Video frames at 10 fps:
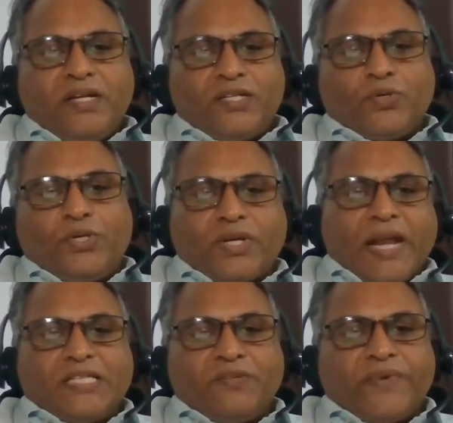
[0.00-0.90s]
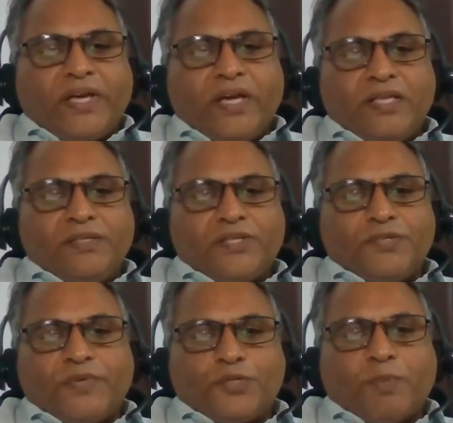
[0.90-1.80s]
and then it's going to classify, hey,
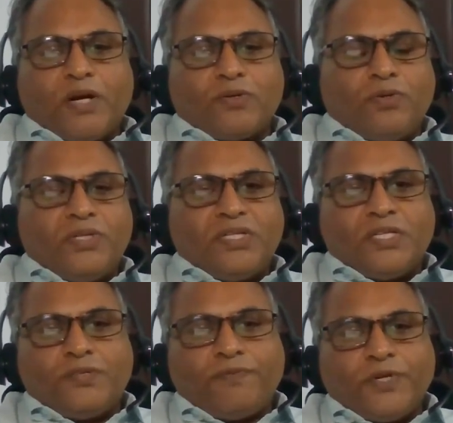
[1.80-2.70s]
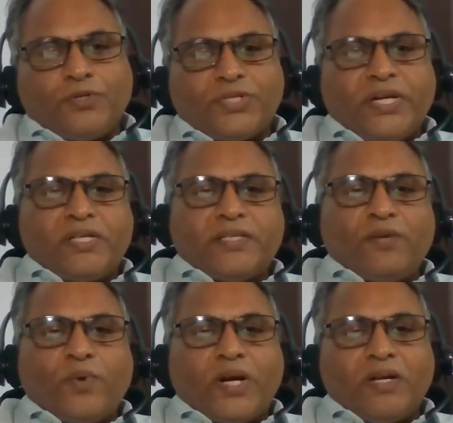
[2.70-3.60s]
this is for spot quote, this is for your
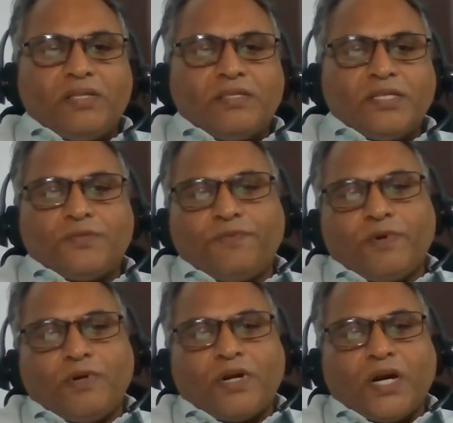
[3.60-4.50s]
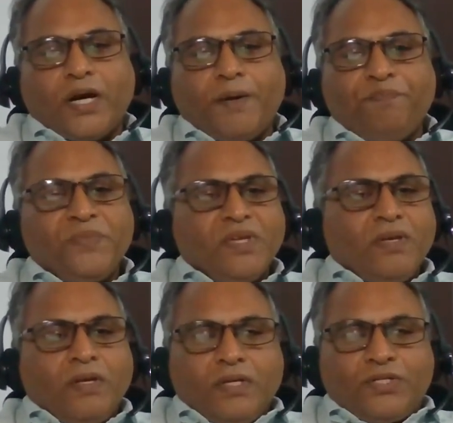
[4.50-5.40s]
status inquiry, this is for
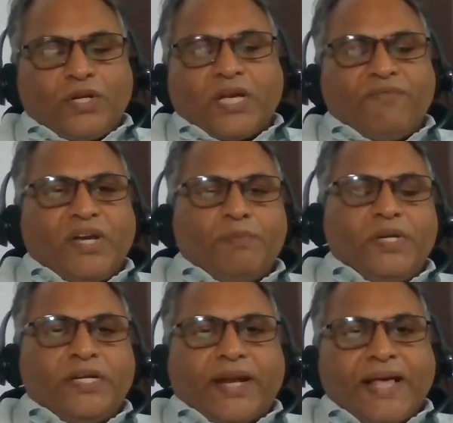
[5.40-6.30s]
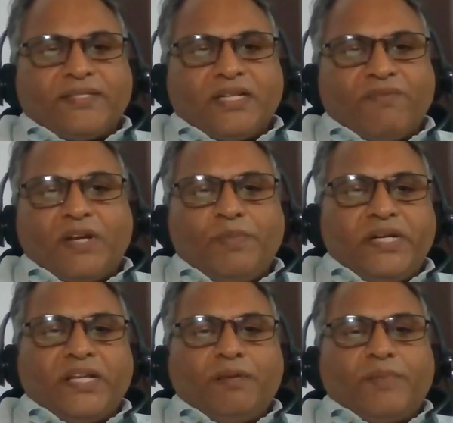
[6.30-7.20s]
truck availability or asset
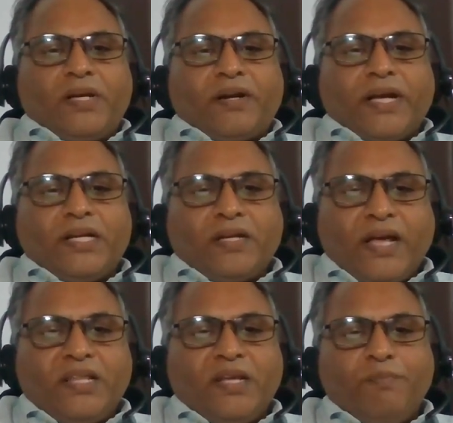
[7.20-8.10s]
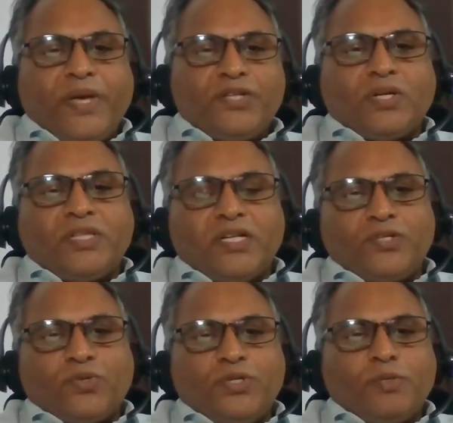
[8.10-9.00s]
availability email, right? And then based
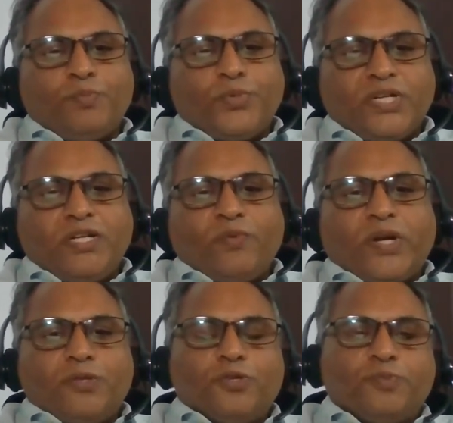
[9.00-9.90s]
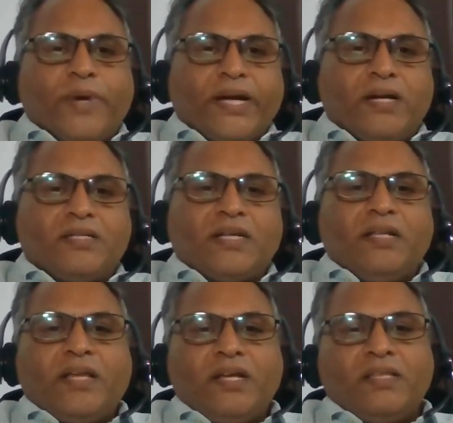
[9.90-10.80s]
on that, it's going to put into one of those
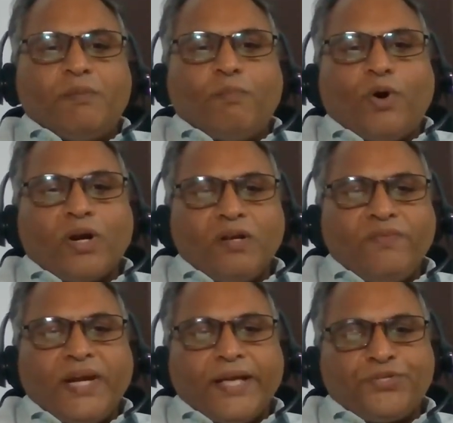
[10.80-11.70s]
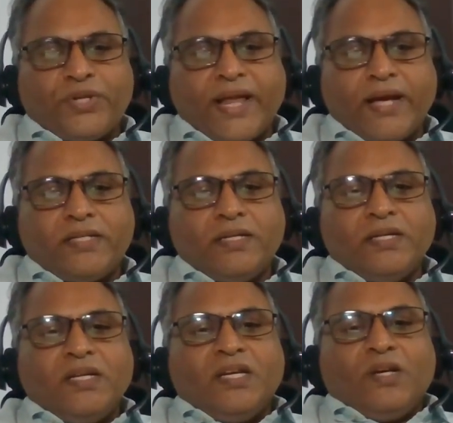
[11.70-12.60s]
buckets, and then the model will
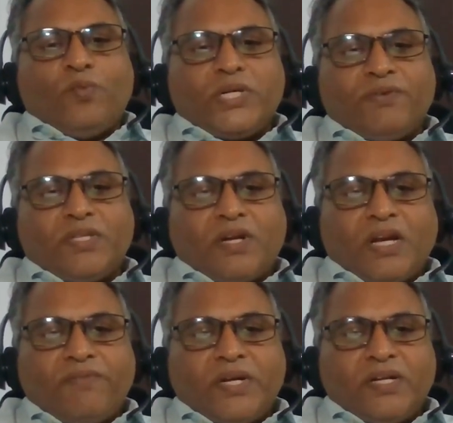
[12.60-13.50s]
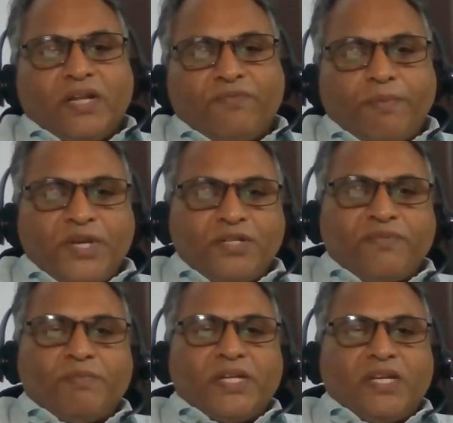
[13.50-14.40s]
extract whatever the relevant
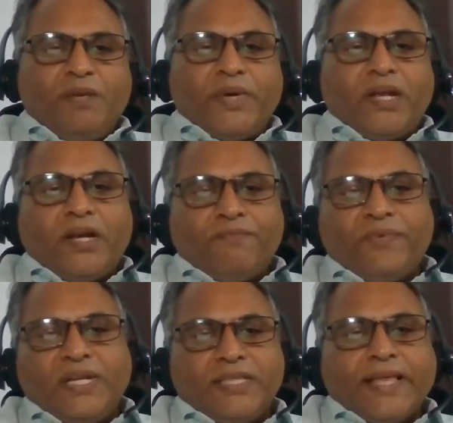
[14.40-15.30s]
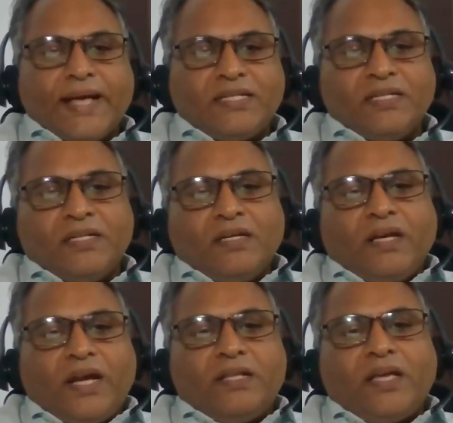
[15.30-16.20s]
information from that email and fill in that.
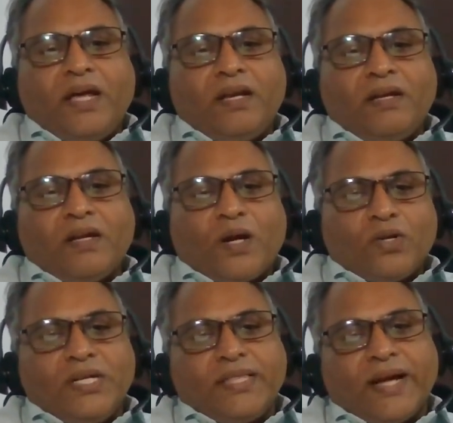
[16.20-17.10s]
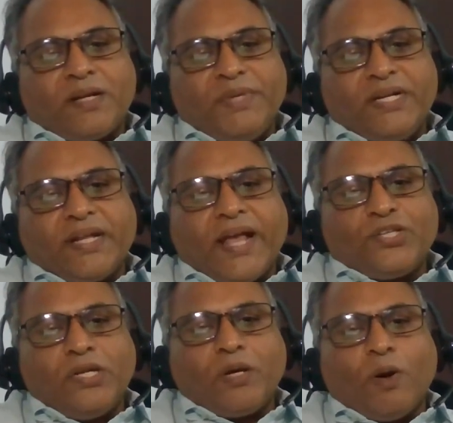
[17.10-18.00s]
And then not only that, I mean, it
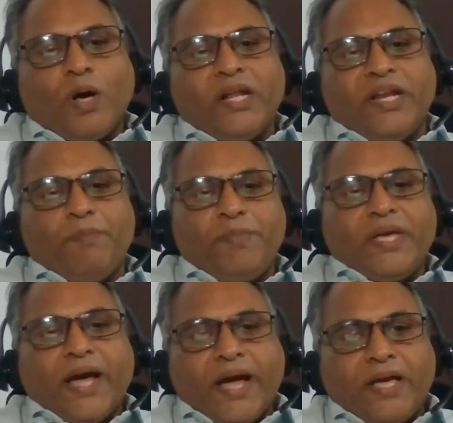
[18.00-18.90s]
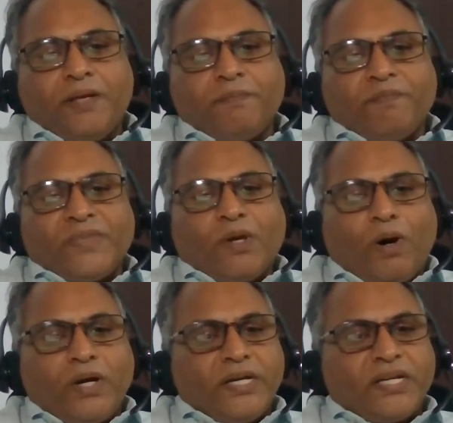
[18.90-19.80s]
can actually call an API,
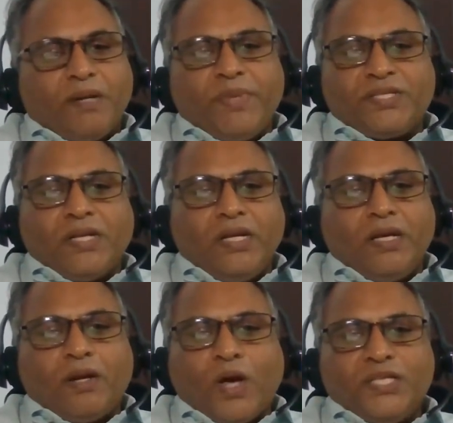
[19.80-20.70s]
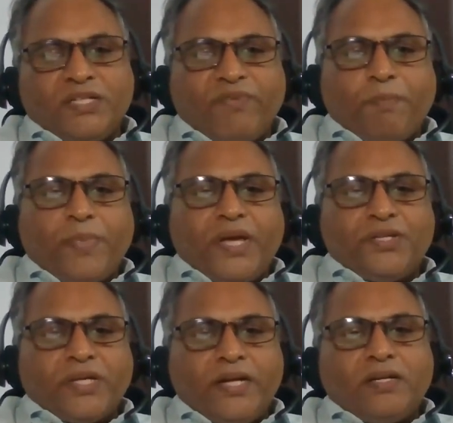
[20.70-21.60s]
or it can basically launch a web
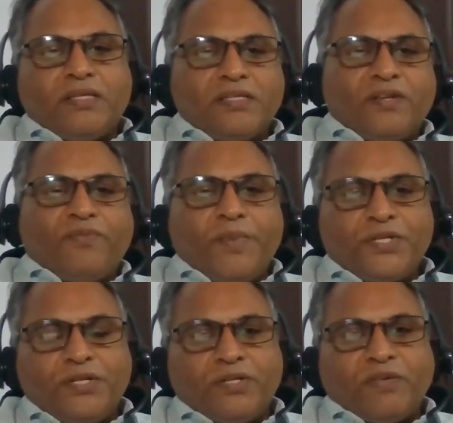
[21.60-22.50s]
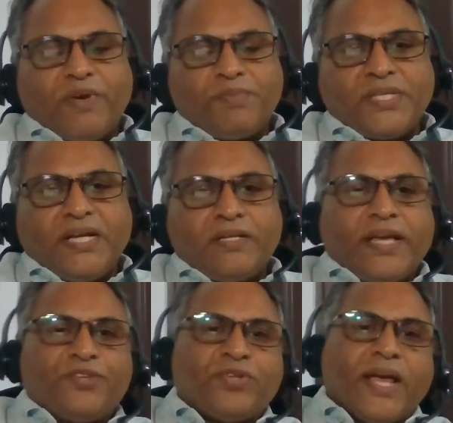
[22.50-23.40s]
page, enter this information into the
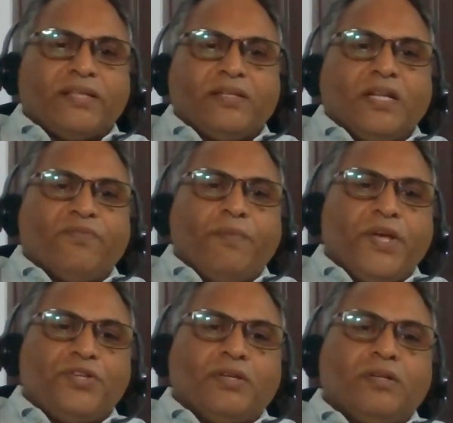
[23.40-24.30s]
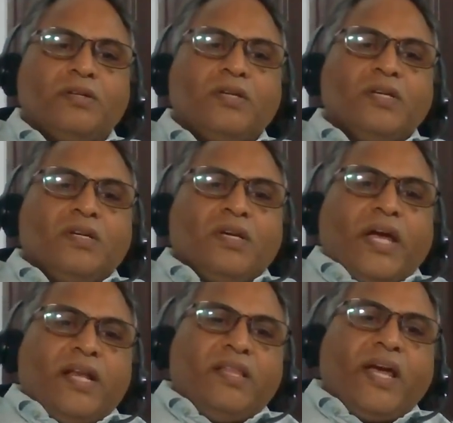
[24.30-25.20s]
website, extract that information,
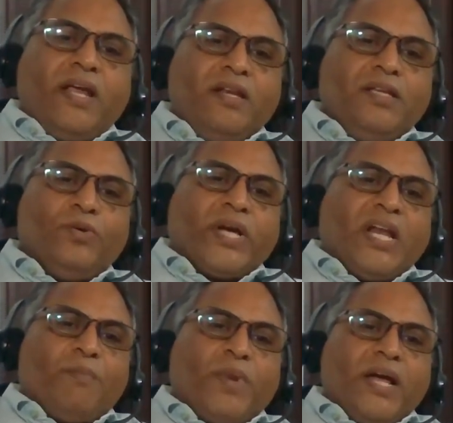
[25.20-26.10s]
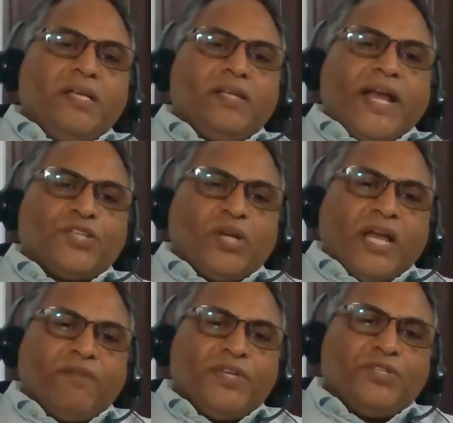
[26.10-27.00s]
and then you can apply the
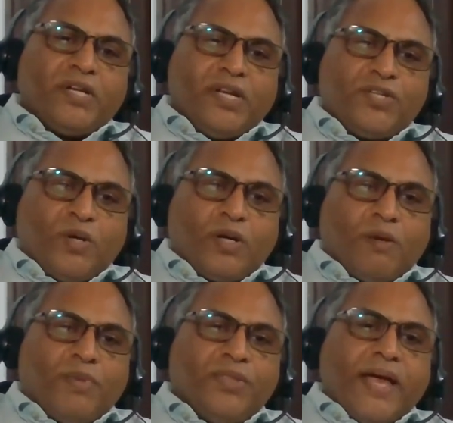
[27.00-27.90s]
natural language generation on